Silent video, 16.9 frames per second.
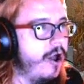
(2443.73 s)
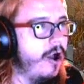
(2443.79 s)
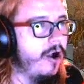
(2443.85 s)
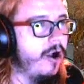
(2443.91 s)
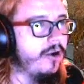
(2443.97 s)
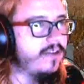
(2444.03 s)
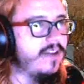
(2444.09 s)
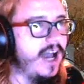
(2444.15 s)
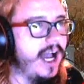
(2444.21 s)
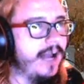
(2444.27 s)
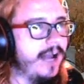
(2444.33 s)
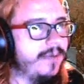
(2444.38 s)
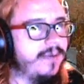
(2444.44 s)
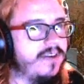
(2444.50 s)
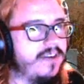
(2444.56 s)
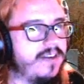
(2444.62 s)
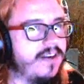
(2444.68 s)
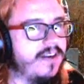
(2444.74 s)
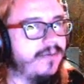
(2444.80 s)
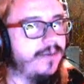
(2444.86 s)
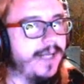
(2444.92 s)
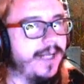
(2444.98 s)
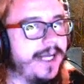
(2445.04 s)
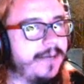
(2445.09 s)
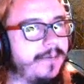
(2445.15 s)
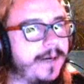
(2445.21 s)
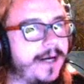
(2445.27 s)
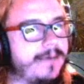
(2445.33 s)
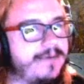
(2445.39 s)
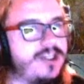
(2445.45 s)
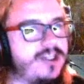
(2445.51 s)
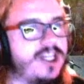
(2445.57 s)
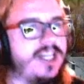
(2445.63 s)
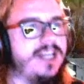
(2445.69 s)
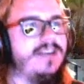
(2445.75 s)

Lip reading: time since I've played PUBG,